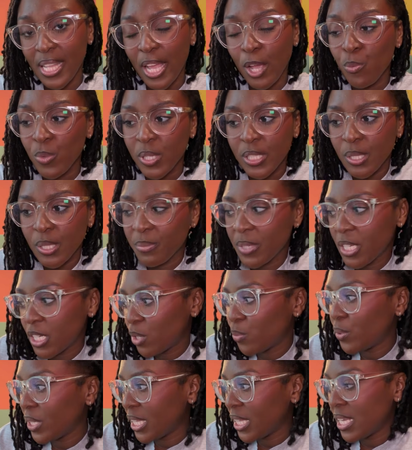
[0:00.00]
like once I'm
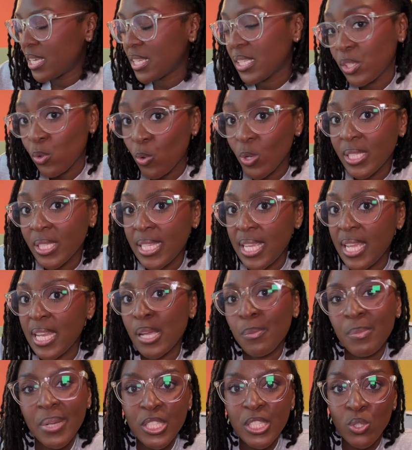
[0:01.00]
done with this or sitting
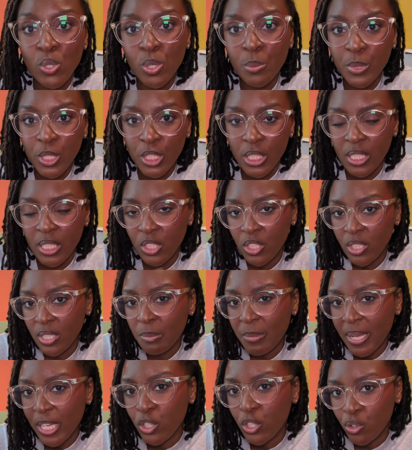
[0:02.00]
at my sewing machine, just
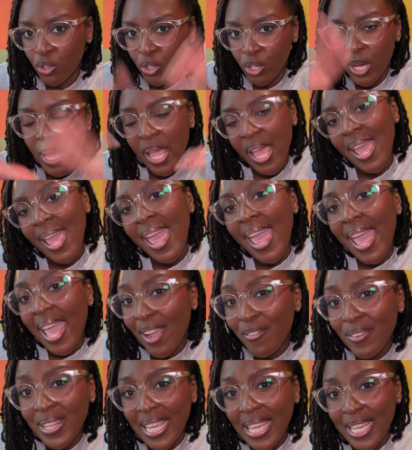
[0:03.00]
to make sure
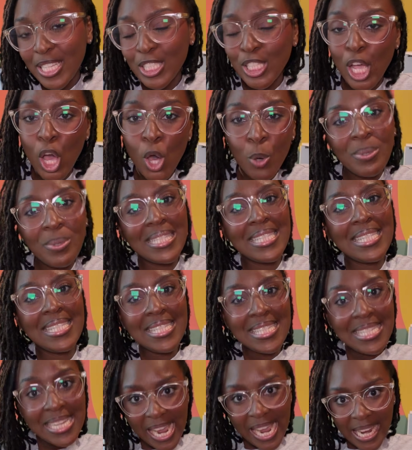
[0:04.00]
everything is
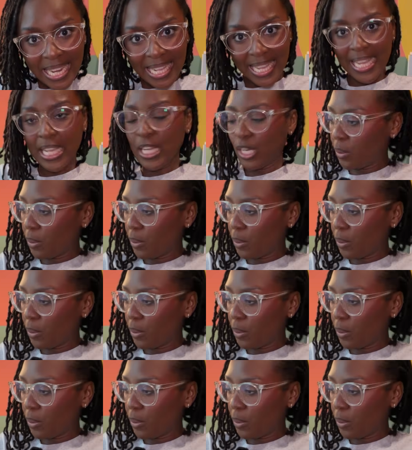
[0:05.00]
copacetic.